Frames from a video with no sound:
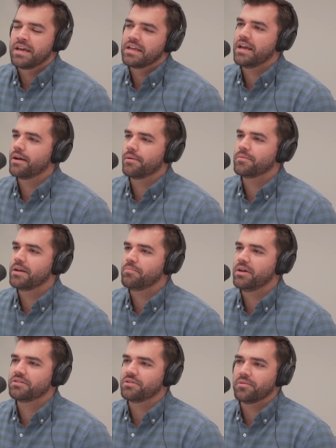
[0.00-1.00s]
yeah, I
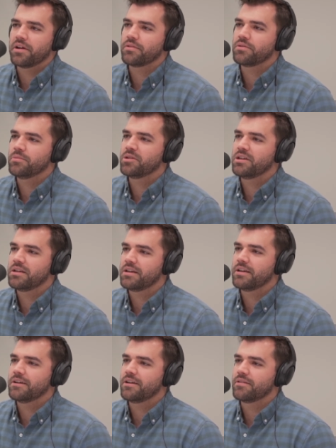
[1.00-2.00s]
bounced around a little bit,
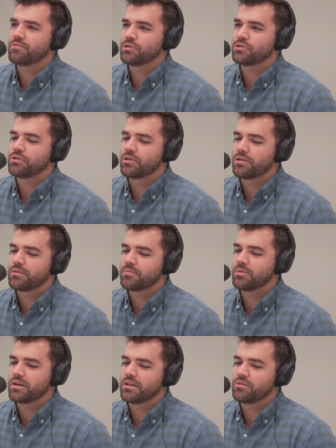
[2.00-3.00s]
for sure.
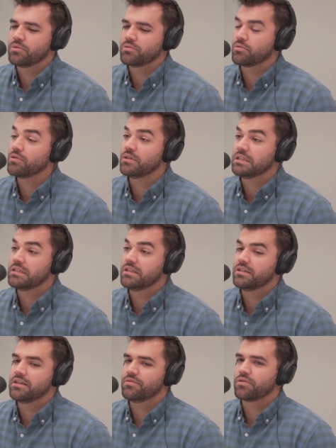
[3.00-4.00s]
But it was really
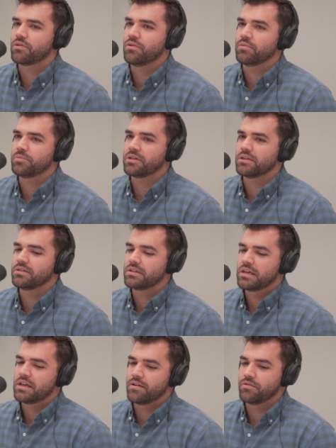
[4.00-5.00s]
difficult because
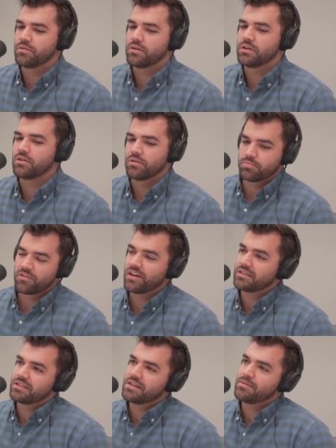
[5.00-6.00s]
if you're
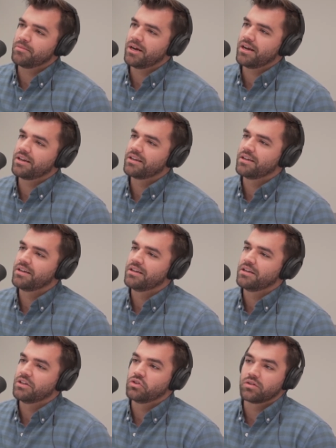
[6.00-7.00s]
flying standby,
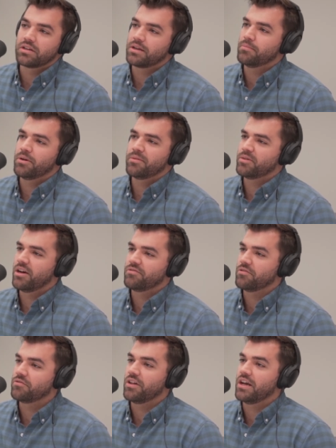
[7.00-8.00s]
you can get bumped off
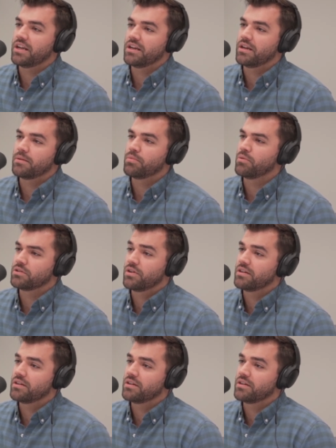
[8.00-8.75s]
a flight at any point. So